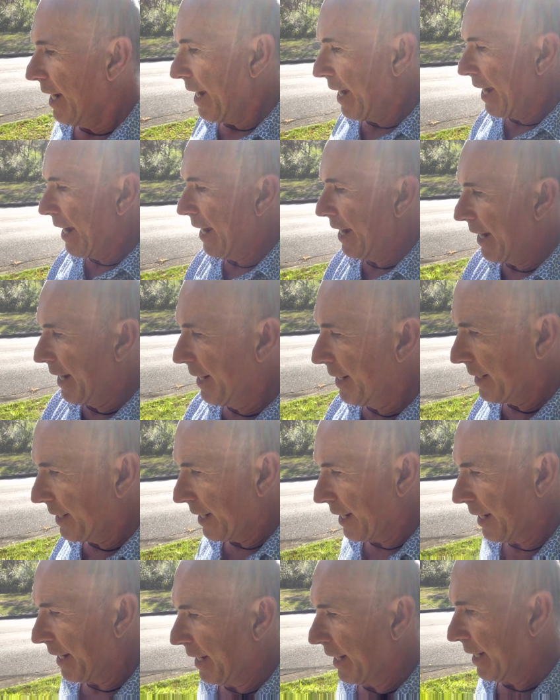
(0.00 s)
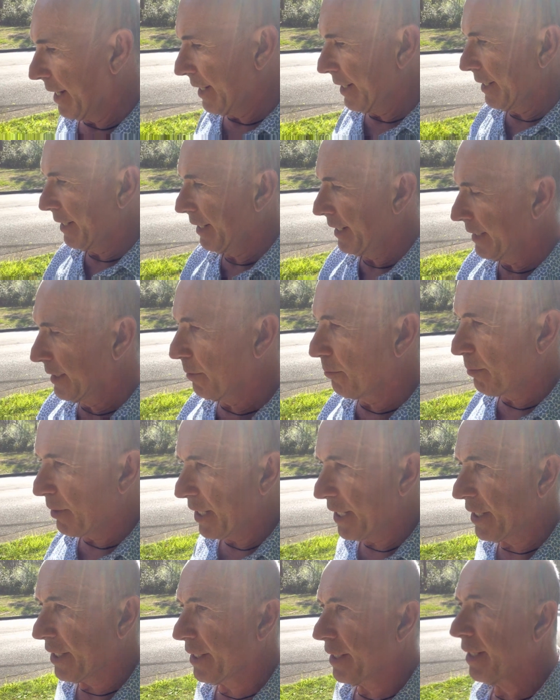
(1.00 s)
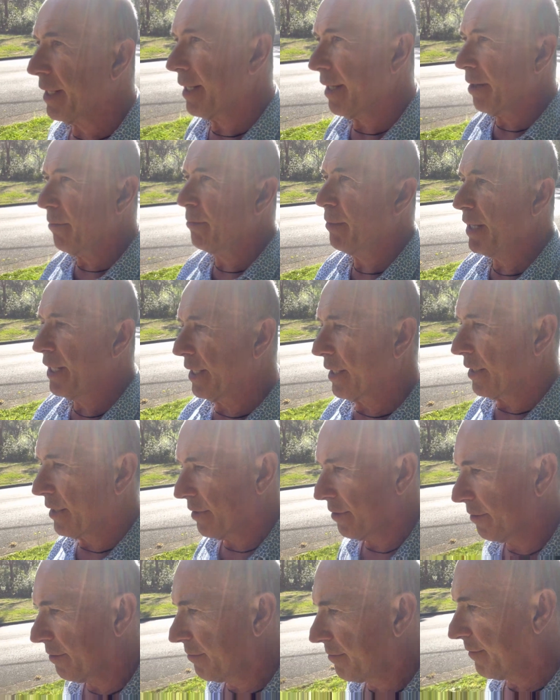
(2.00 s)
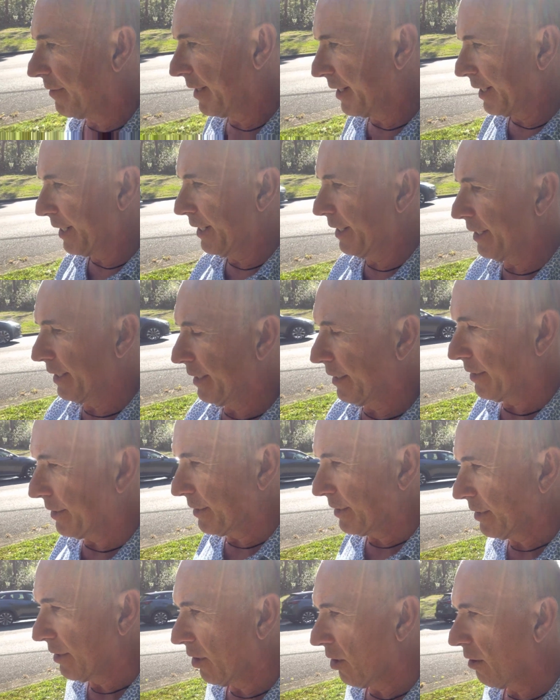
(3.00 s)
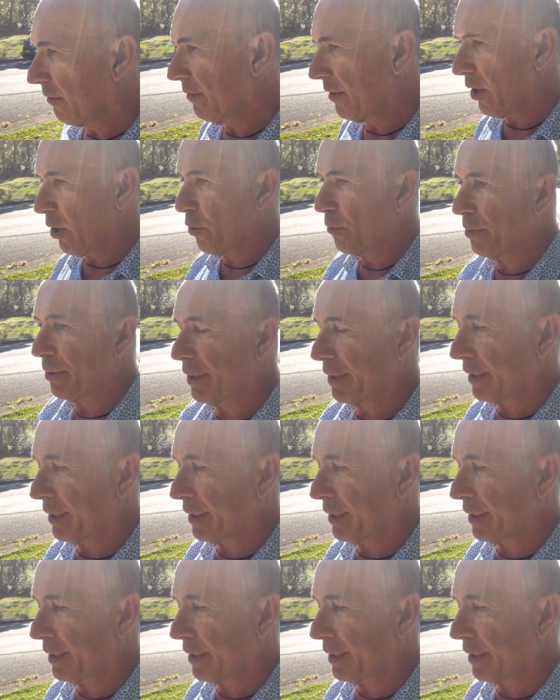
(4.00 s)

and is a beacon of hope